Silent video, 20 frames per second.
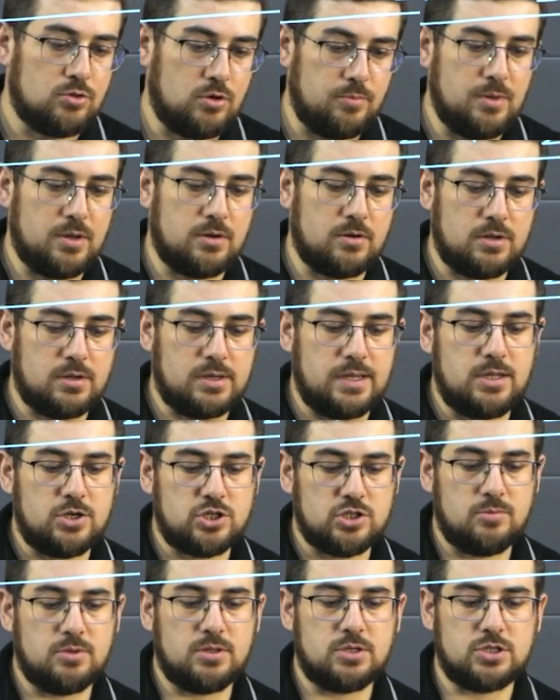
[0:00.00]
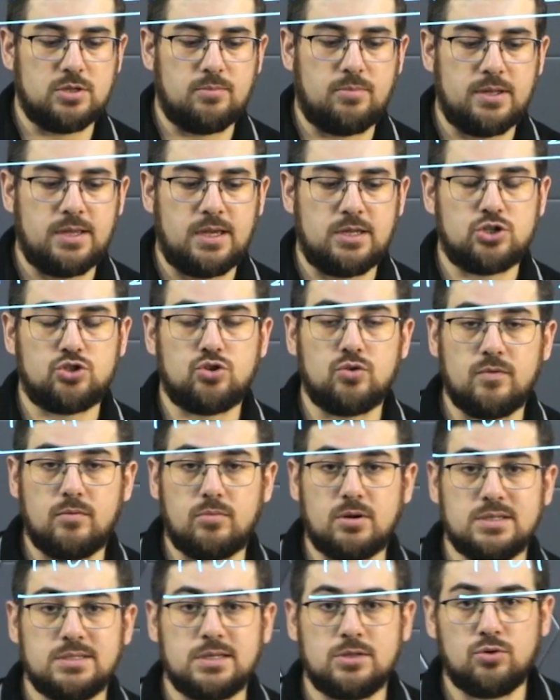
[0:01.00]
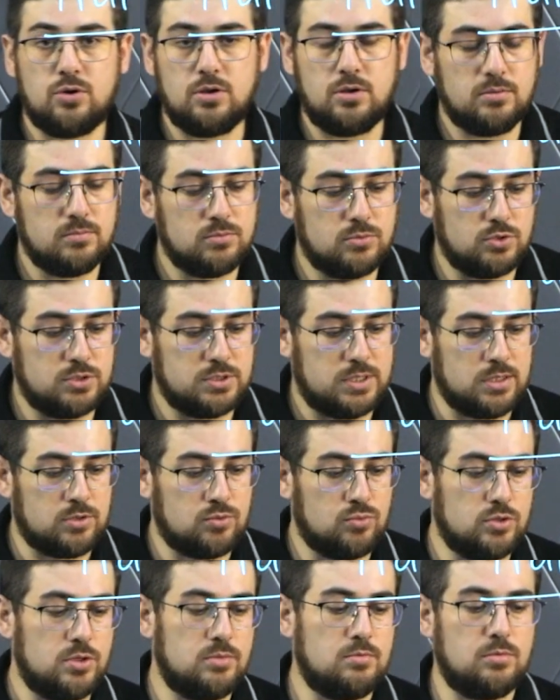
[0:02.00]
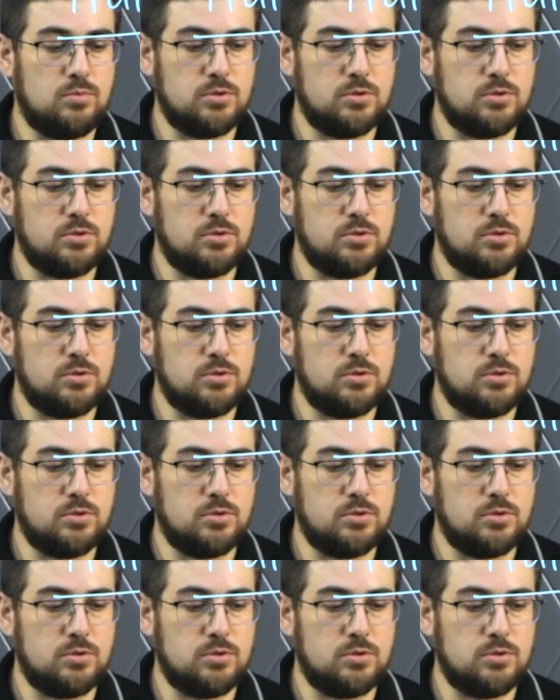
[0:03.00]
First, of course, we must understand what to choose as 0,